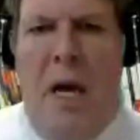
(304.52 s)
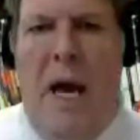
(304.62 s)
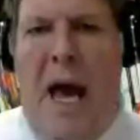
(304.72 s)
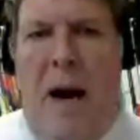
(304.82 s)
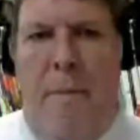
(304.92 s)

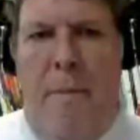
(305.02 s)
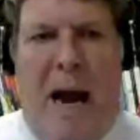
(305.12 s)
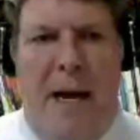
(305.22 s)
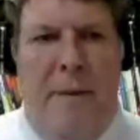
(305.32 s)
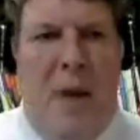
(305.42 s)
And I'm
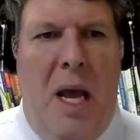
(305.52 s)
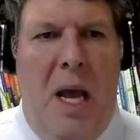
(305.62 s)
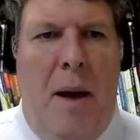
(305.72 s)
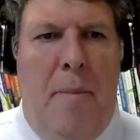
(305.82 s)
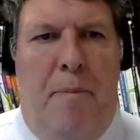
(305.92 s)
back.
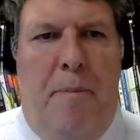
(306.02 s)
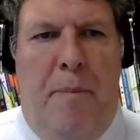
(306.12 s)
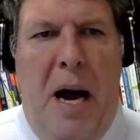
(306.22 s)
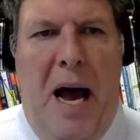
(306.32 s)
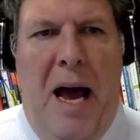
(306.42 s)

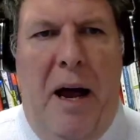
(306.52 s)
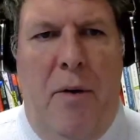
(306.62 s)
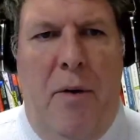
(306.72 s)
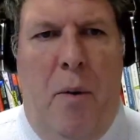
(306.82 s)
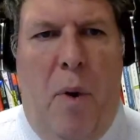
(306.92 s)

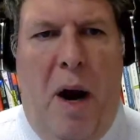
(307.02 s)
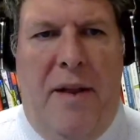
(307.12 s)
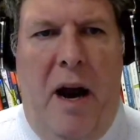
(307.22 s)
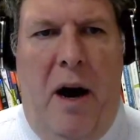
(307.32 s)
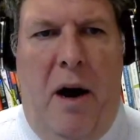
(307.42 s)
And right
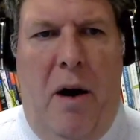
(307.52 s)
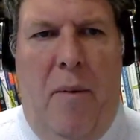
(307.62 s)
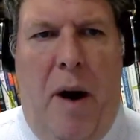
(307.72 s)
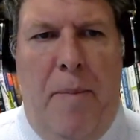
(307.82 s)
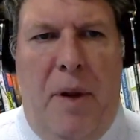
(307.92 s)
there,
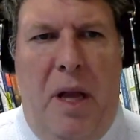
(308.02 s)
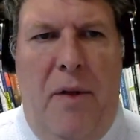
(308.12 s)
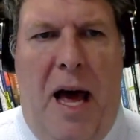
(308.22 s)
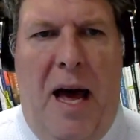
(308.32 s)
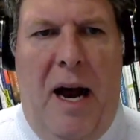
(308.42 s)
right below
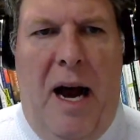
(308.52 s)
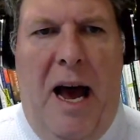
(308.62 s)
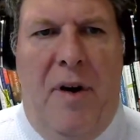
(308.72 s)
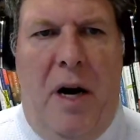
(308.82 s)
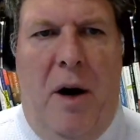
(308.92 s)
that, I
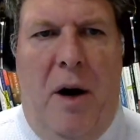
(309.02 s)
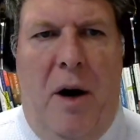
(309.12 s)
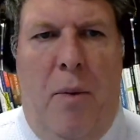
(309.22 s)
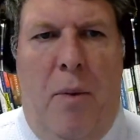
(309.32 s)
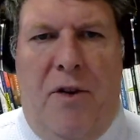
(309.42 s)
have a
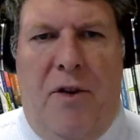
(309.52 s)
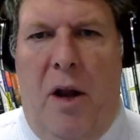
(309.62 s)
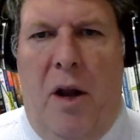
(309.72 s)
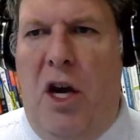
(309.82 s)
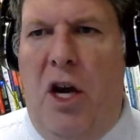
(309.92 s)
what's called a
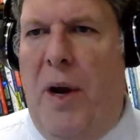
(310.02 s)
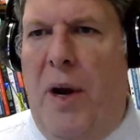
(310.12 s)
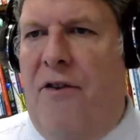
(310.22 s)
Q&A.